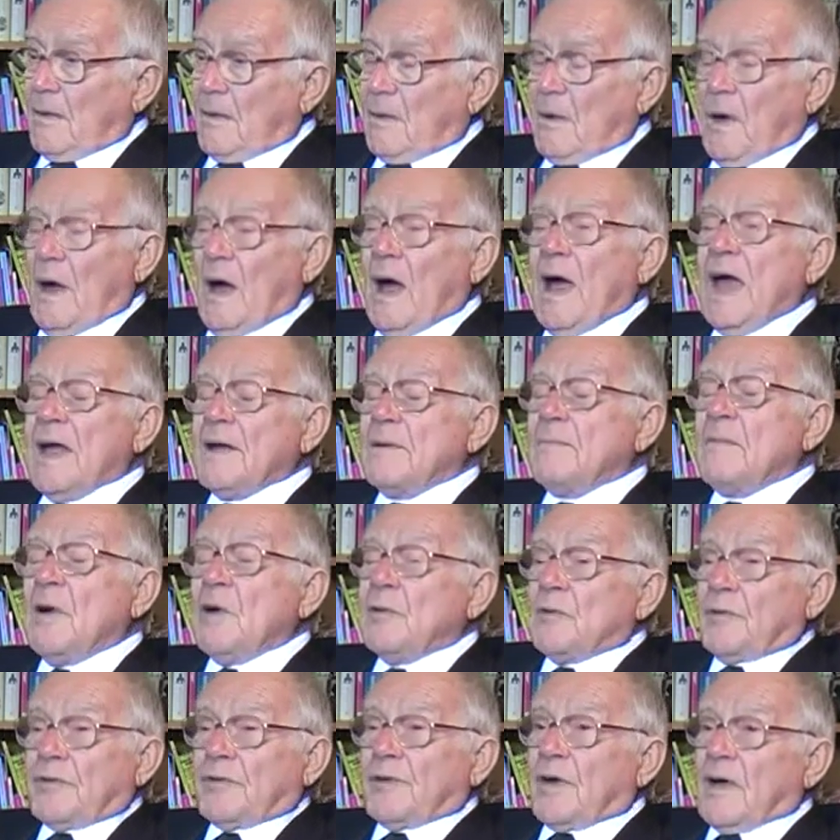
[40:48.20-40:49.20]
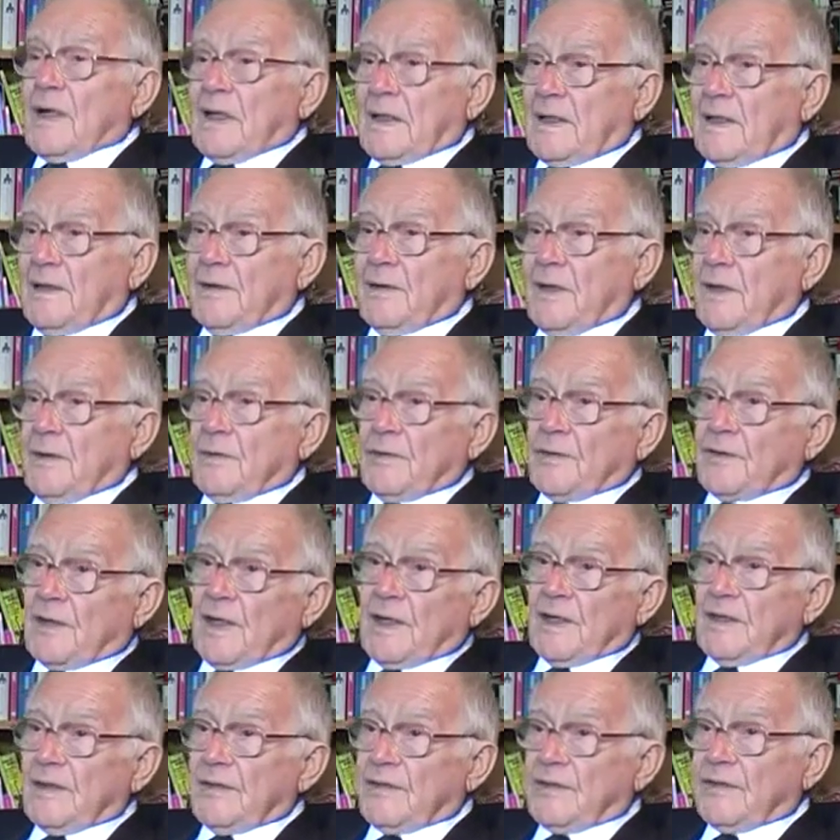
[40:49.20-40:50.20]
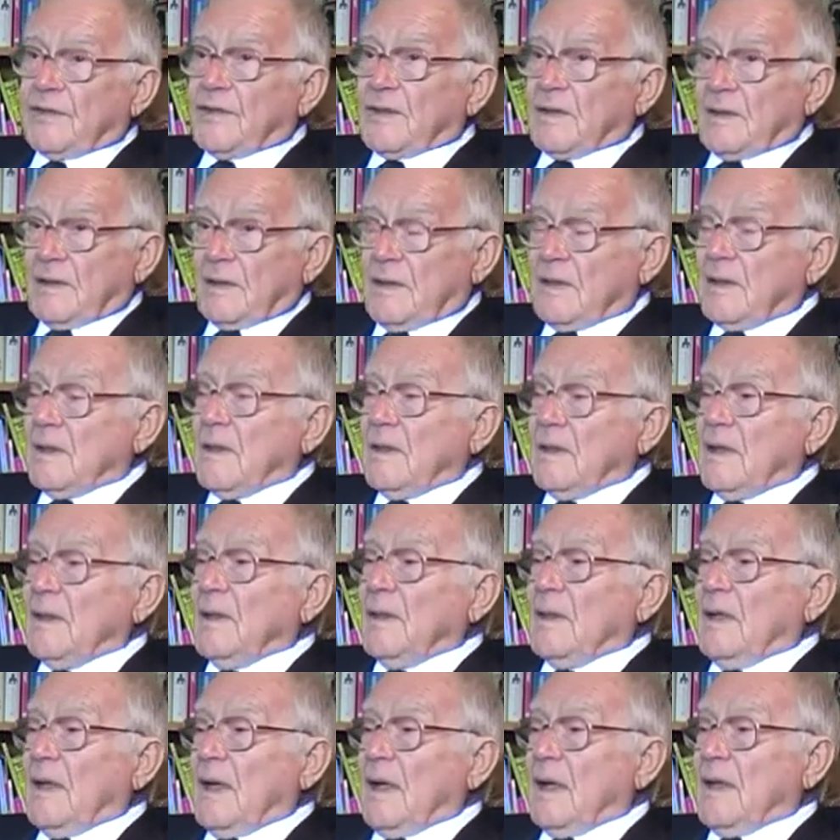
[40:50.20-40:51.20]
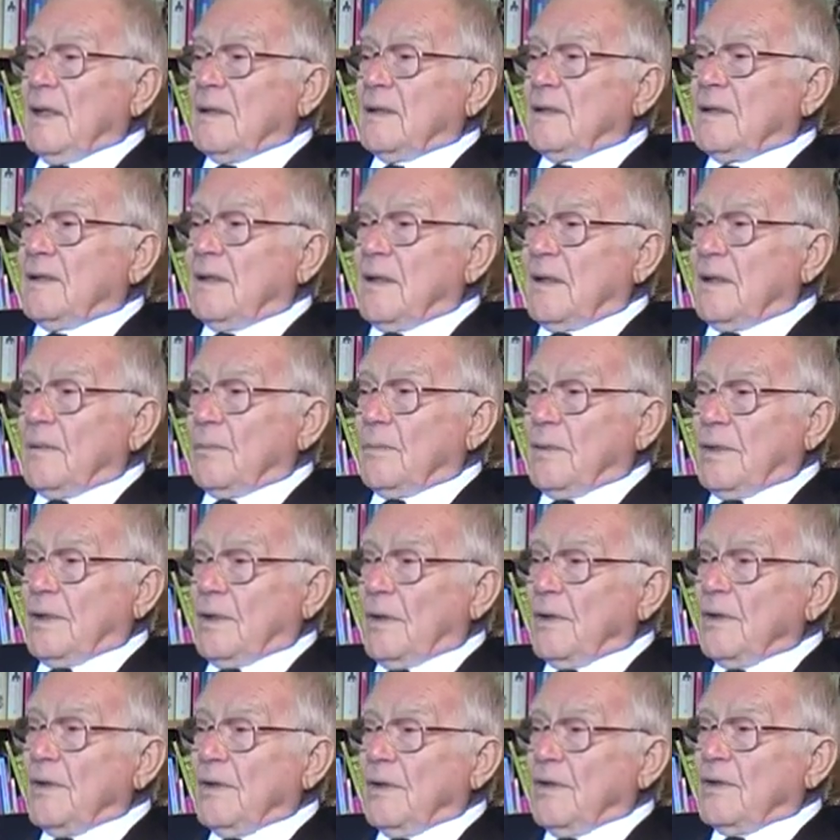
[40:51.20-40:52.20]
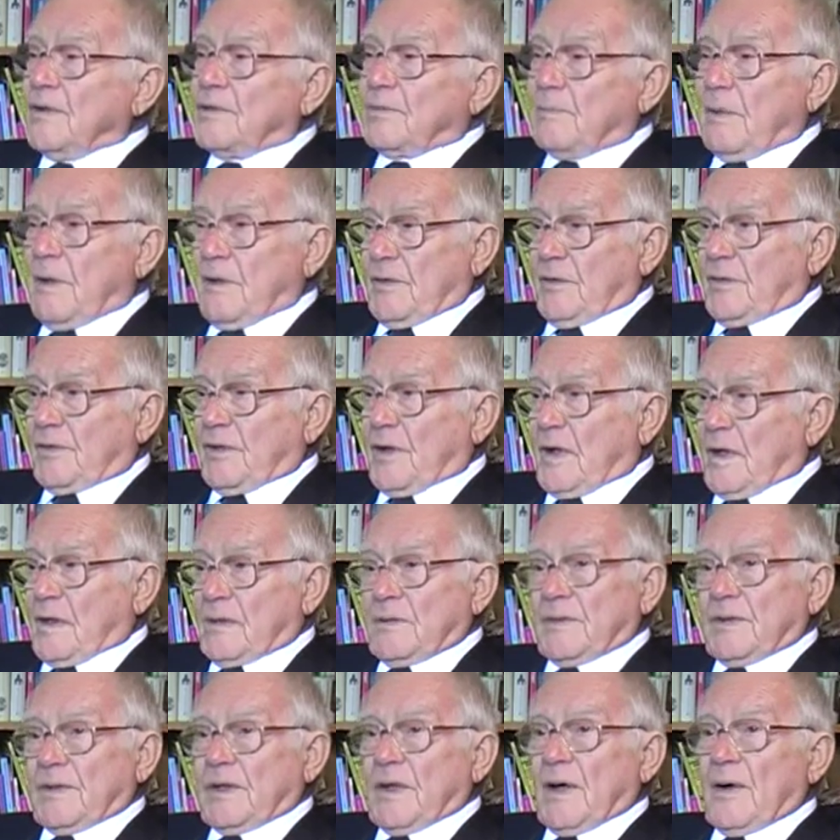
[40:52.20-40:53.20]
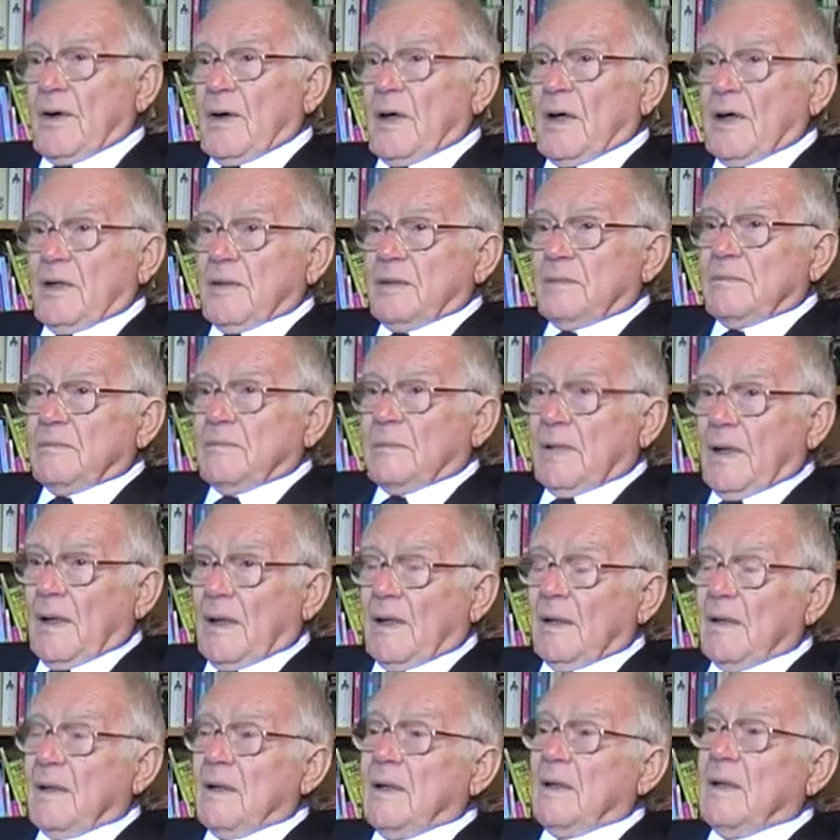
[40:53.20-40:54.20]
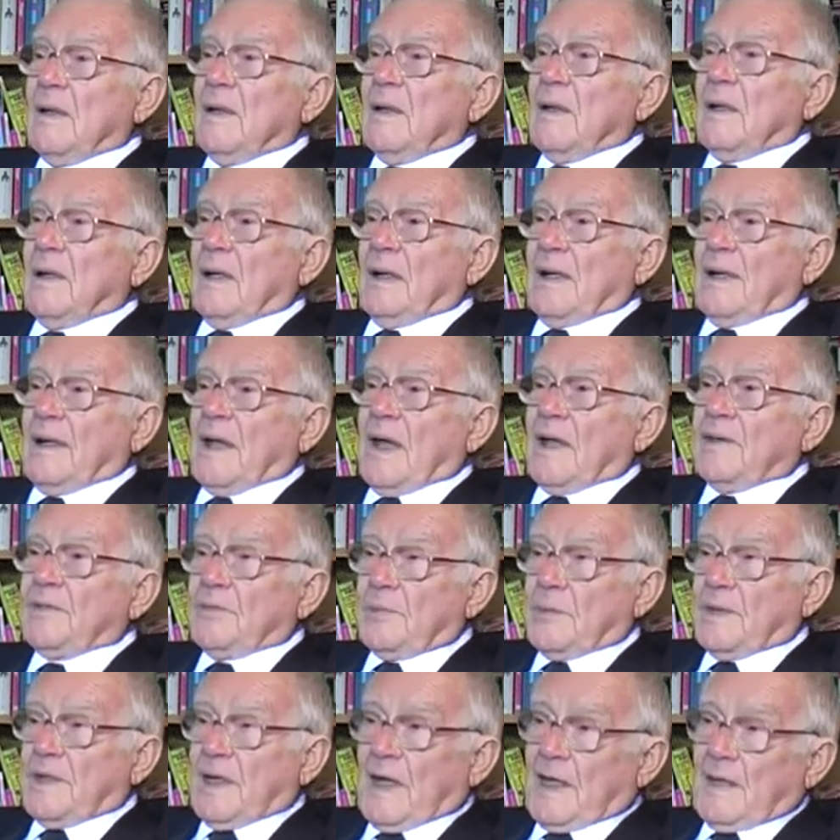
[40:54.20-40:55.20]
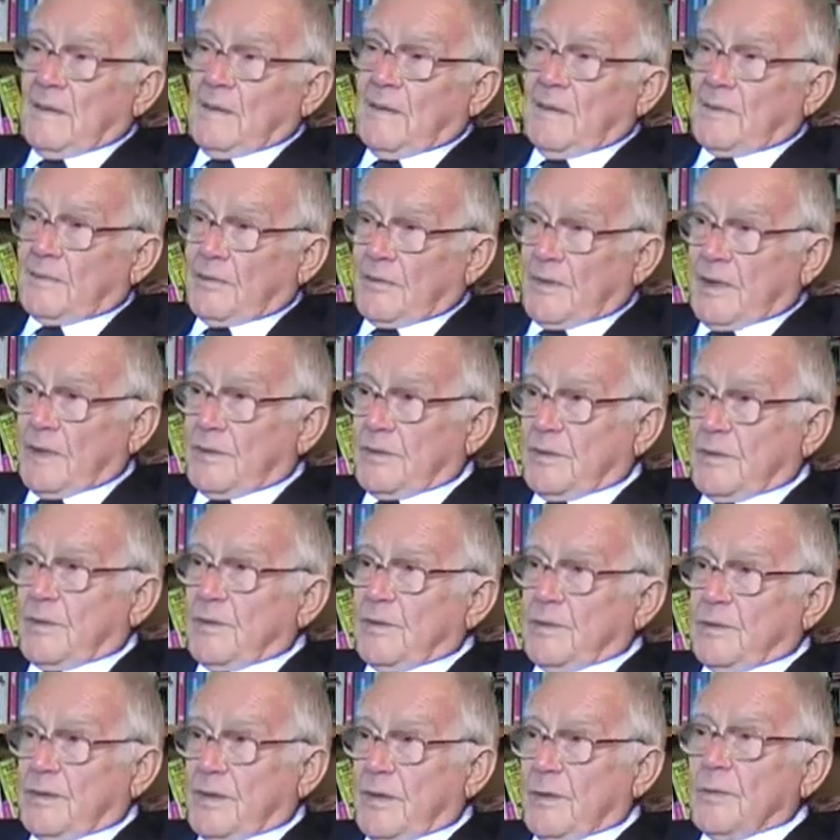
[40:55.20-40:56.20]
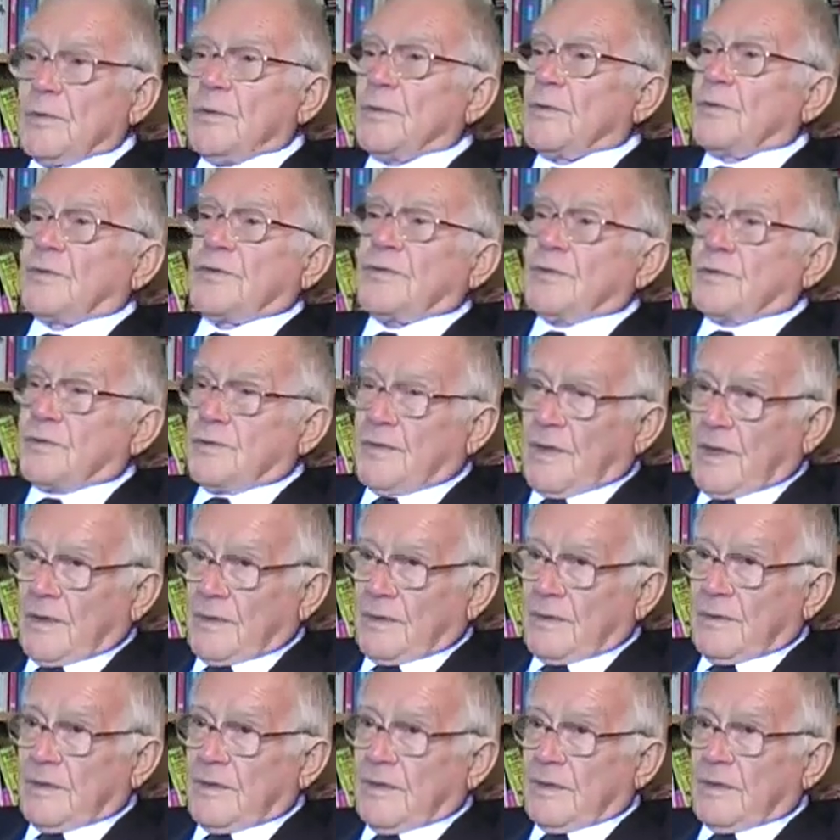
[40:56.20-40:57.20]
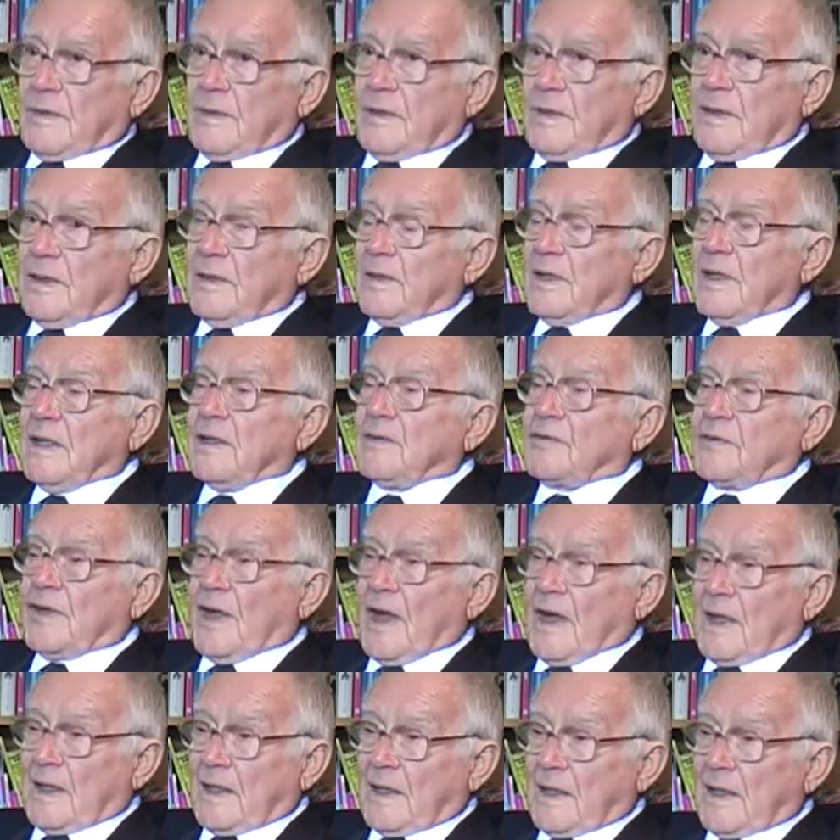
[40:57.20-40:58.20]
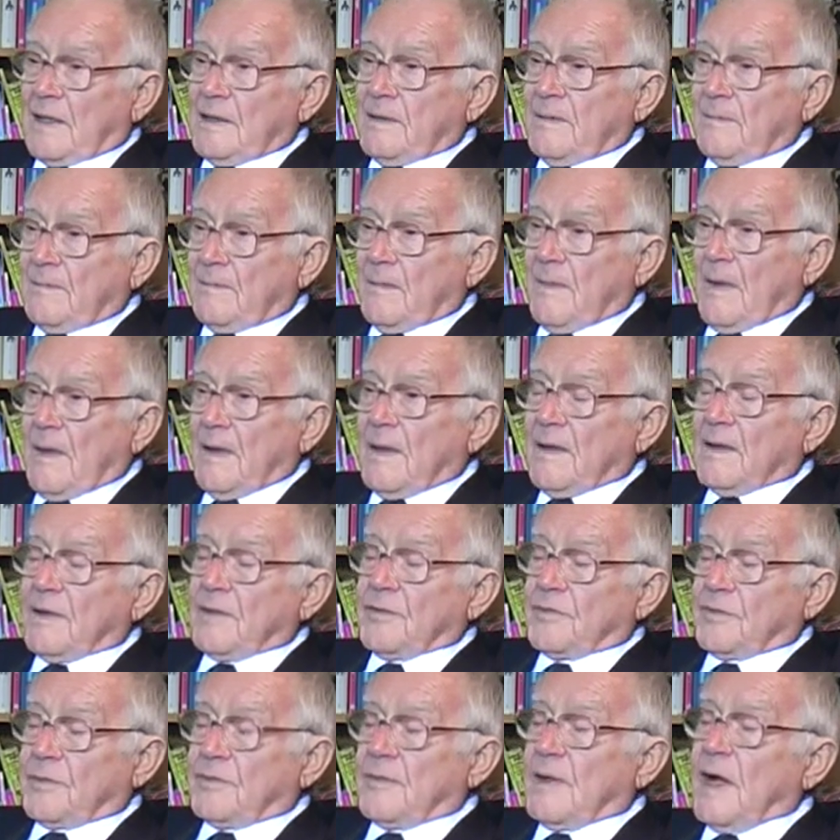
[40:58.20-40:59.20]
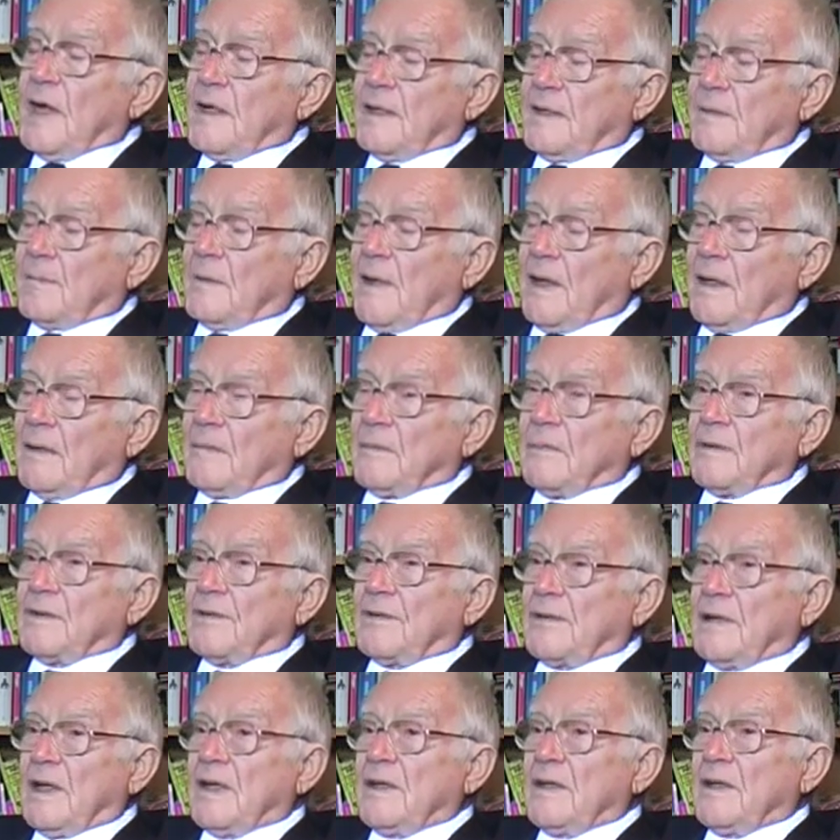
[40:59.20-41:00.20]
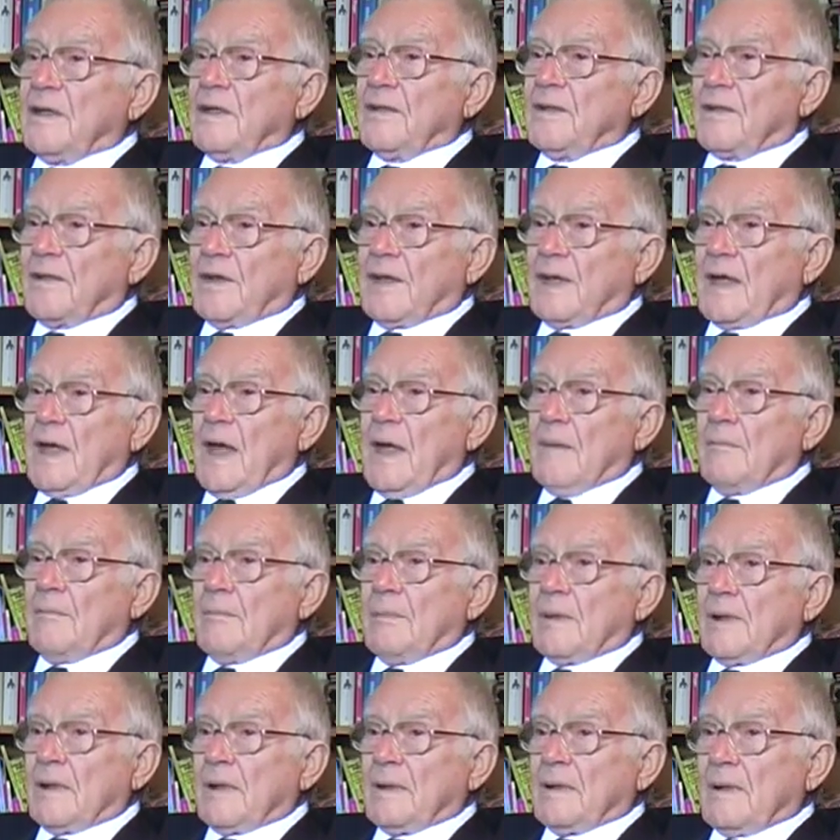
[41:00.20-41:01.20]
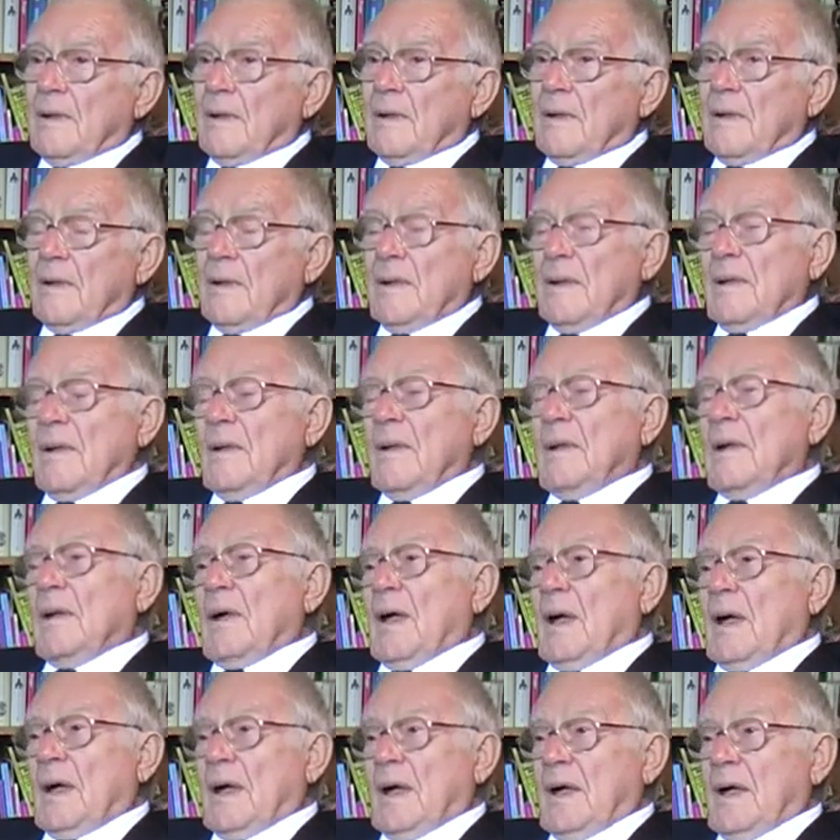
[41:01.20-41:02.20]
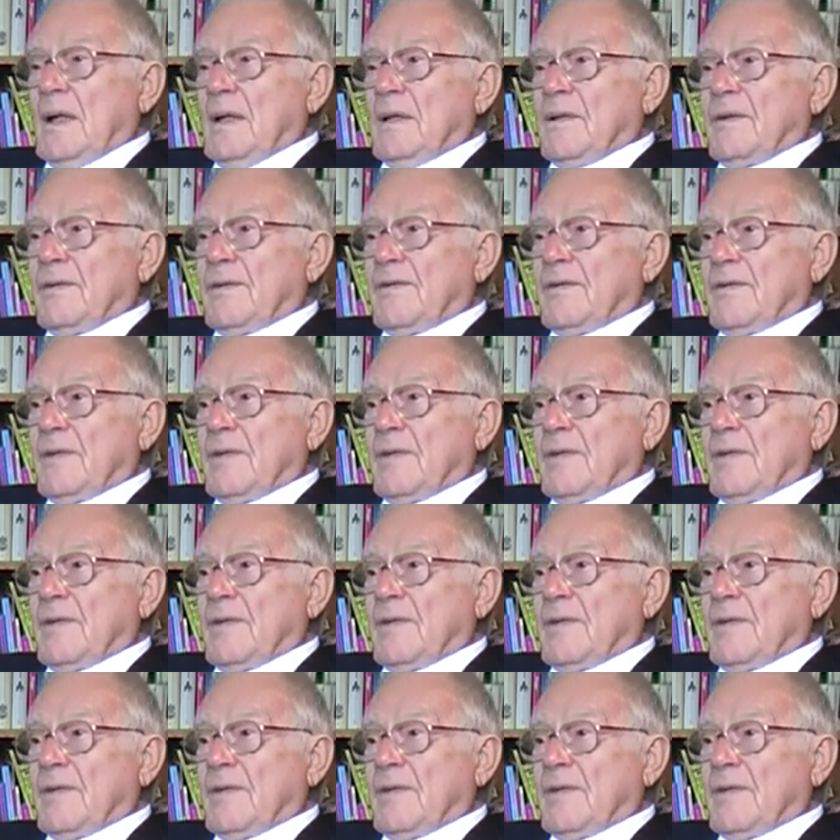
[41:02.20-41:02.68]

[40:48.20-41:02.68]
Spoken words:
I had a motorcycle in those days, and we got on this motorcycle to go home. And as we came up a road called Orchard Road, near Tanglin, there was a roundabout which led into the camp. And